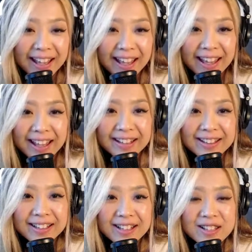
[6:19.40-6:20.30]

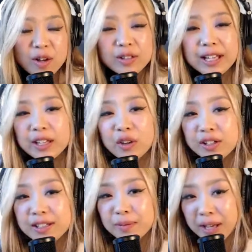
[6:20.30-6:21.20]
And so, like, you
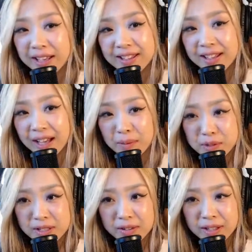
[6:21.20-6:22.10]
are living, I think,
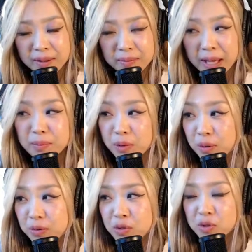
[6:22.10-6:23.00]
Amsterdam, and
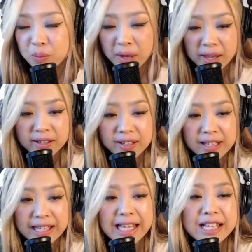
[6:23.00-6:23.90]
move to Japan.
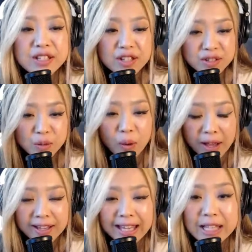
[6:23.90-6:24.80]
Easiest
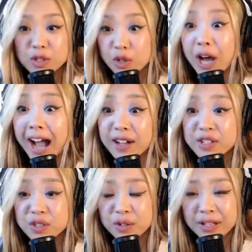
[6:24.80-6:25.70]
way is you
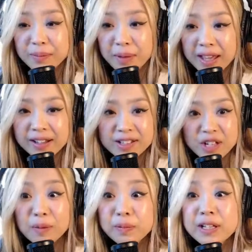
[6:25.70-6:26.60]
actually make a
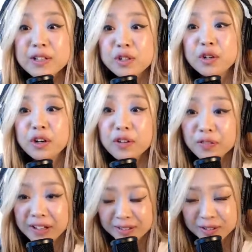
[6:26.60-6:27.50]
Japanese
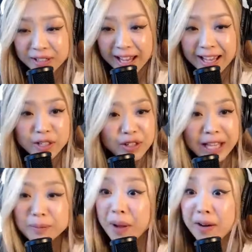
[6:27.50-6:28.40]
girlfriend today and you
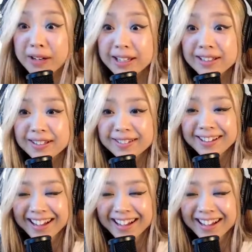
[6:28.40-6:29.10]
get married.